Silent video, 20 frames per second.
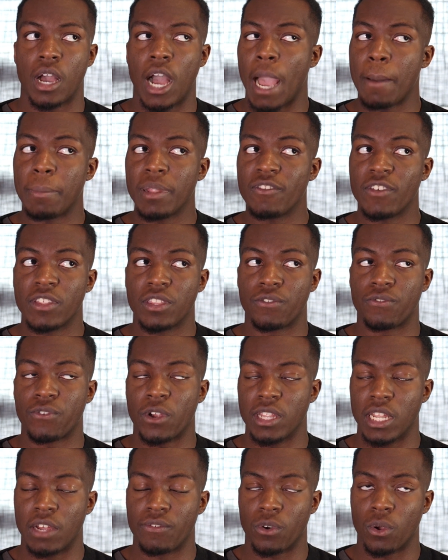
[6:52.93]
I believe that the
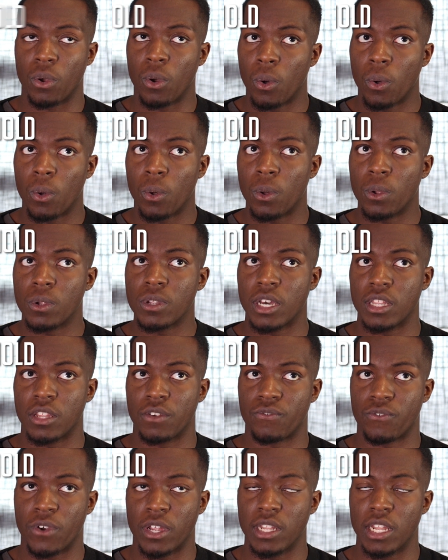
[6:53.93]
front lever hold and the
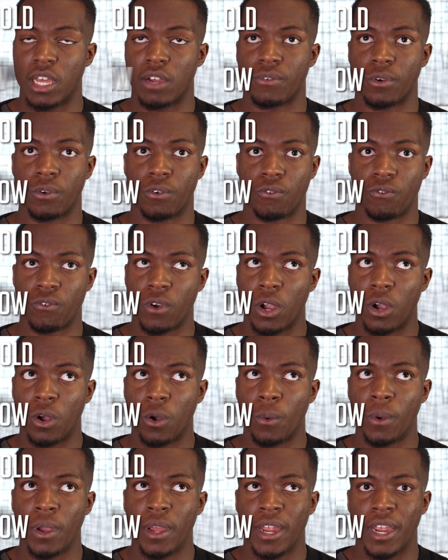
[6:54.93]
front lever
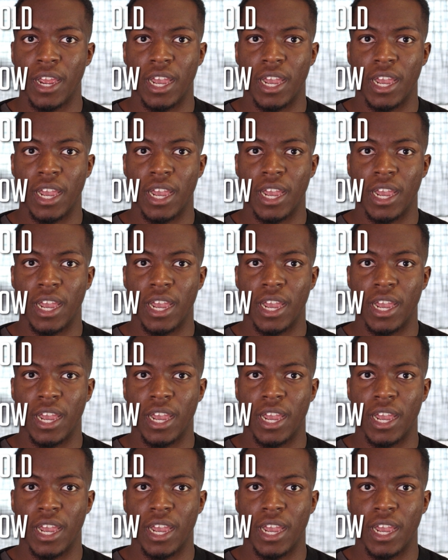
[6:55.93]
row